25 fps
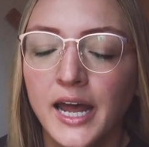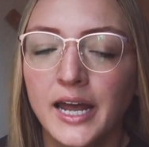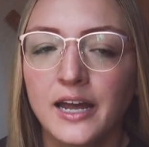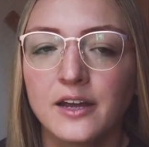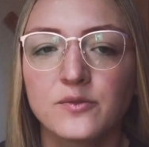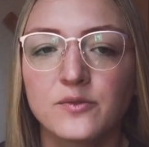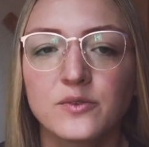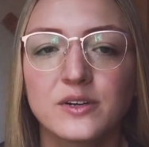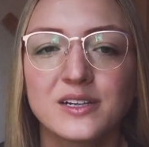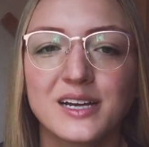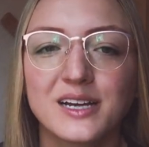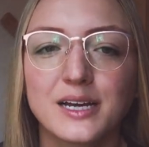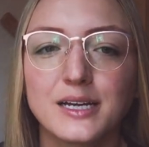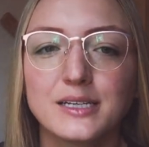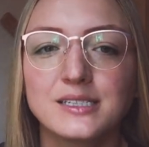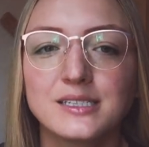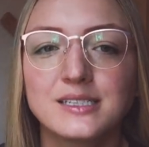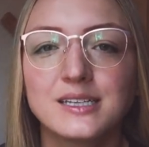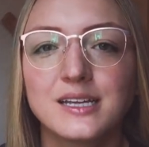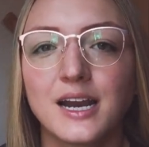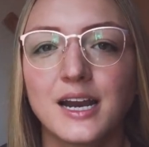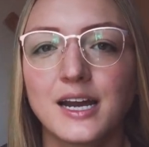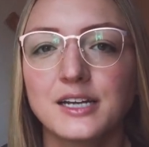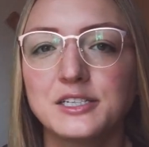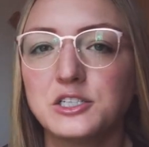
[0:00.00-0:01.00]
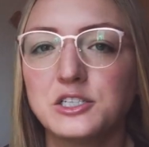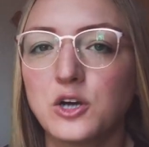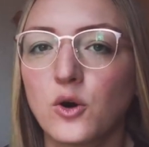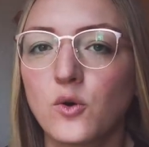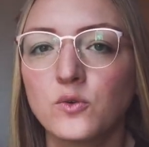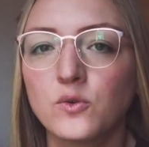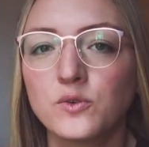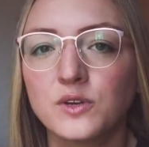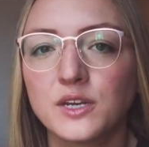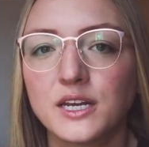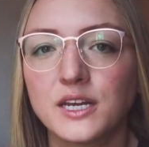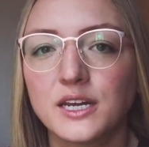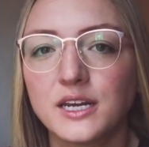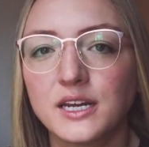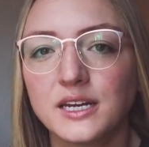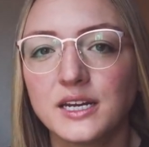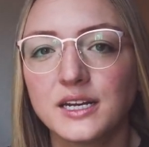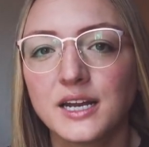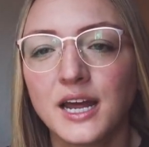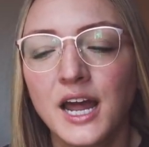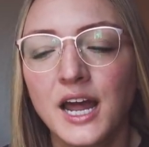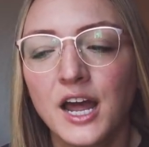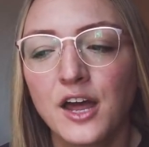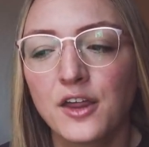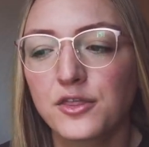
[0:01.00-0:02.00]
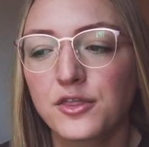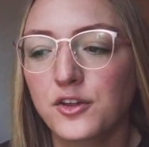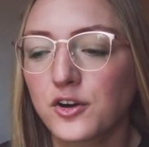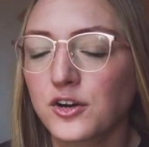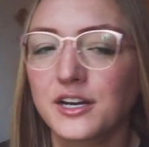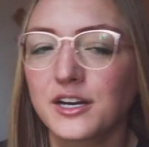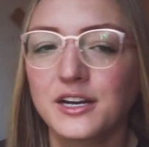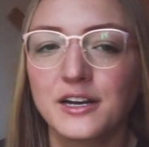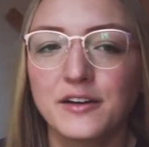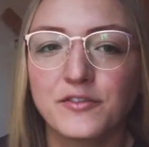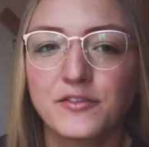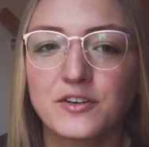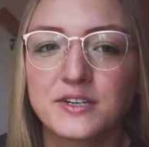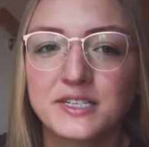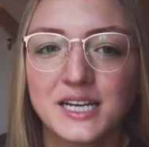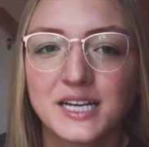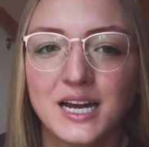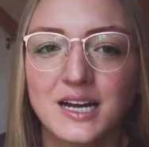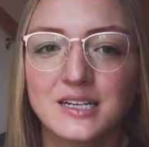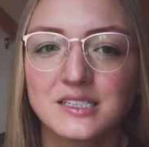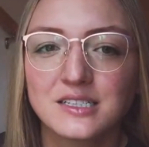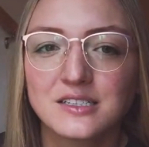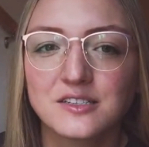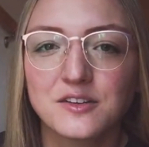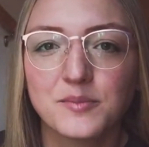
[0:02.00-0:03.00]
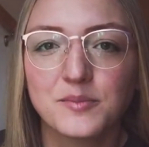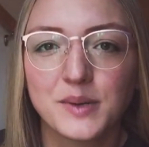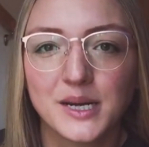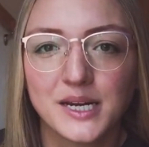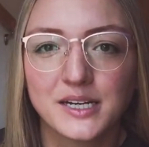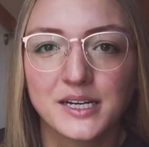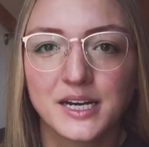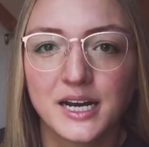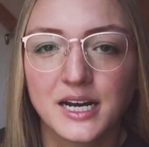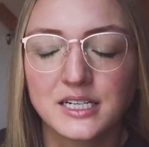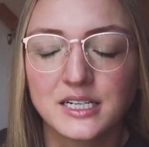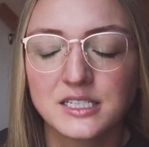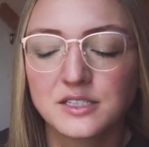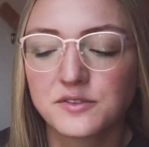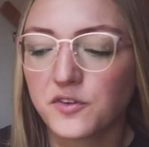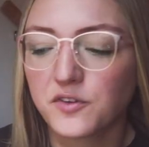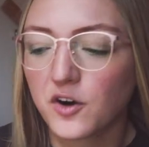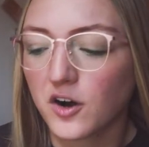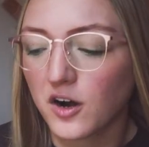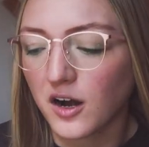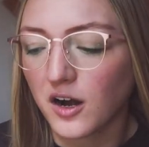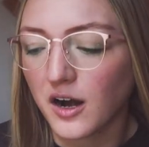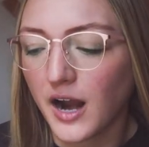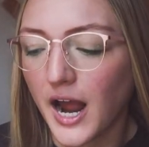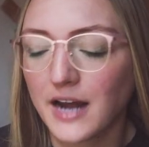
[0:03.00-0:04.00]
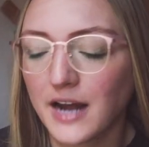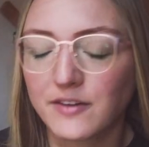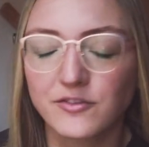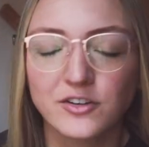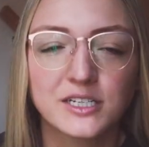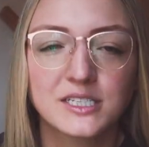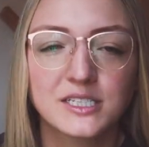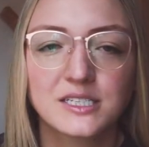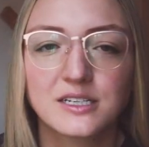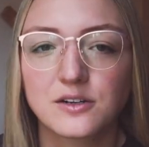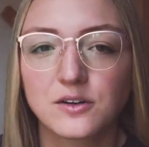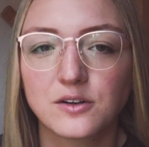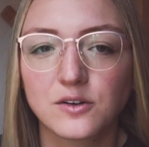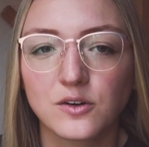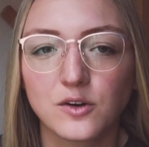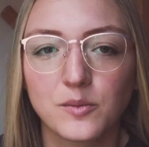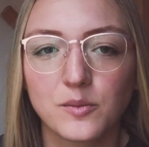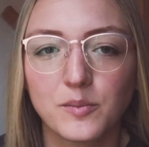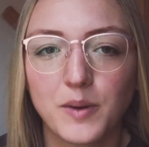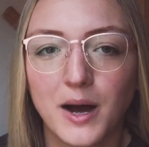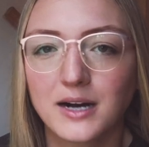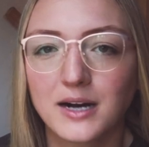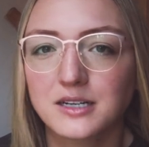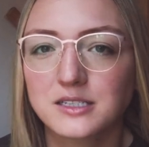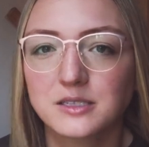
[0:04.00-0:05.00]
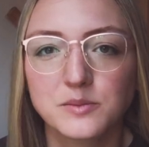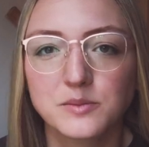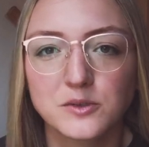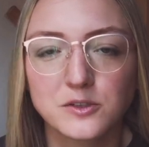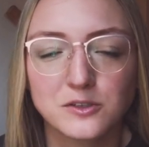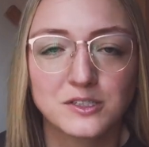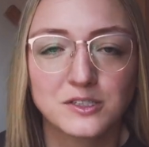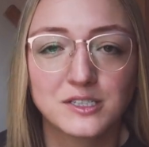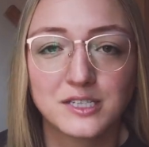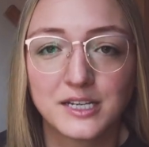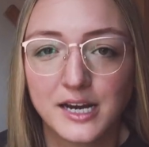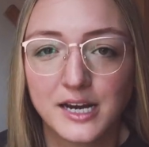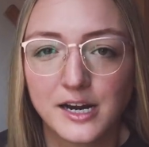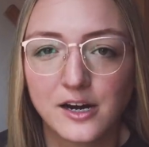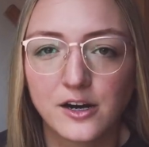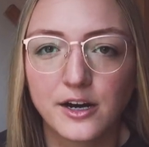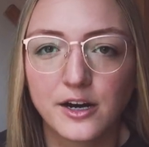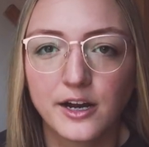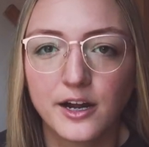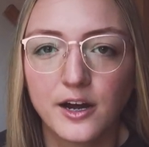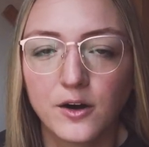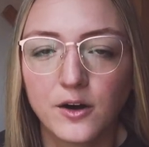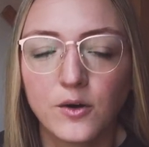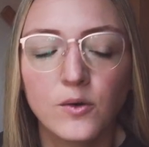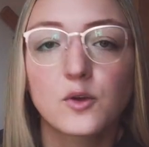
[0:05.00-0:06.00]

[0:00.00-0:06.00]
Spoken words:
and realized that I don't need 30 different sizes of Band-Aids for every single possible scenario.